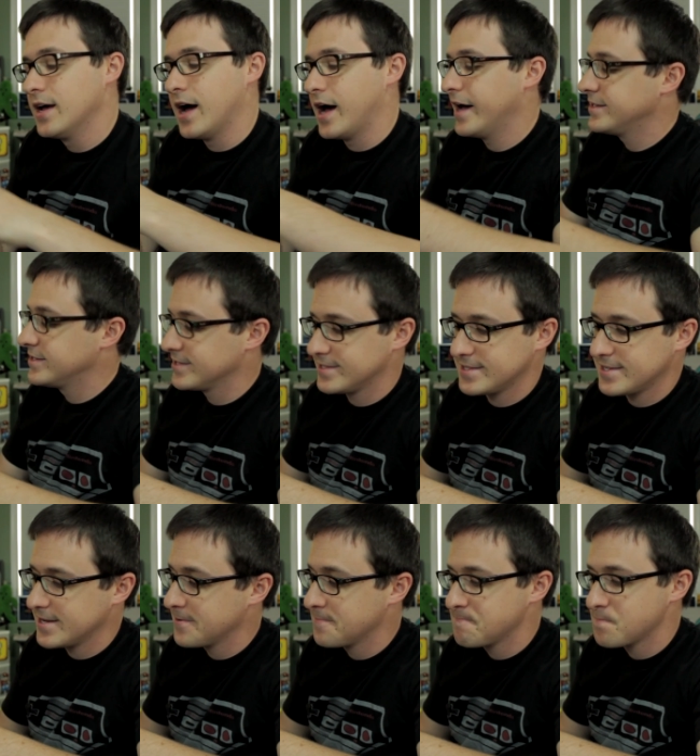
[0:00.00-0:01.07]
I
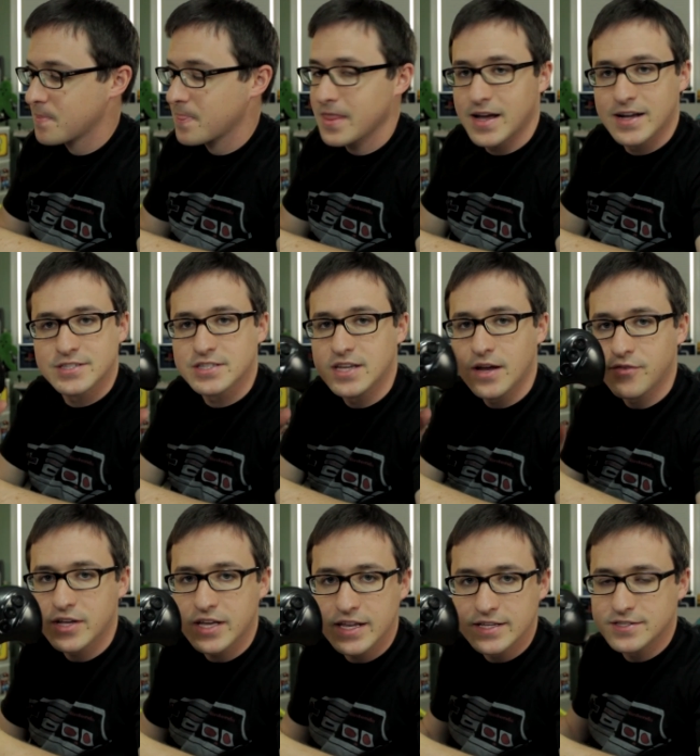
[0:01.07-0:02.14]
could never
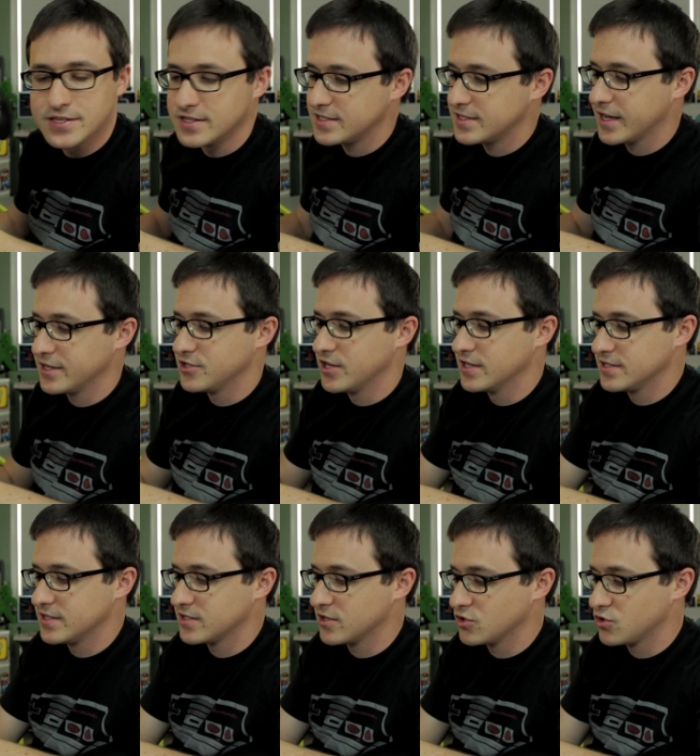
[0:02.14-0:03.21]
get into the Sega
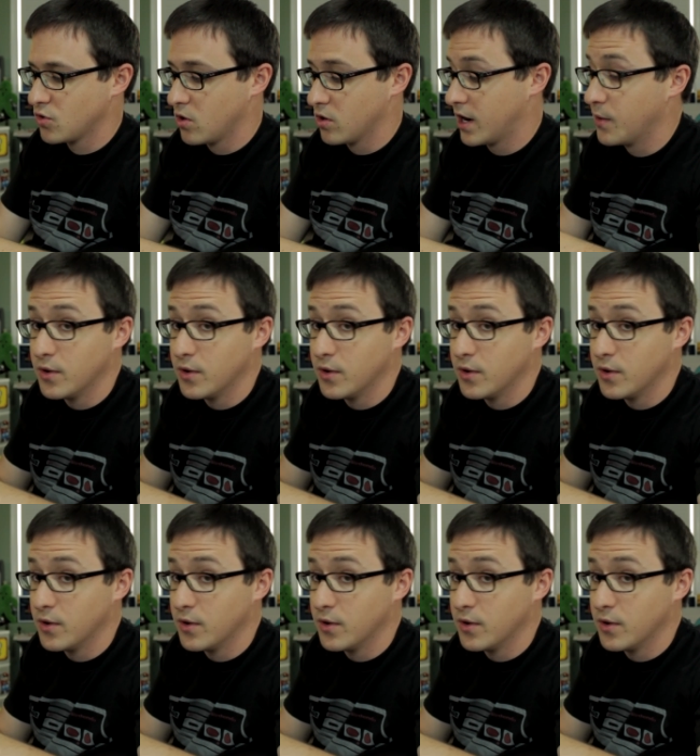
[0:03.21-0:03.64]
Genesis controller.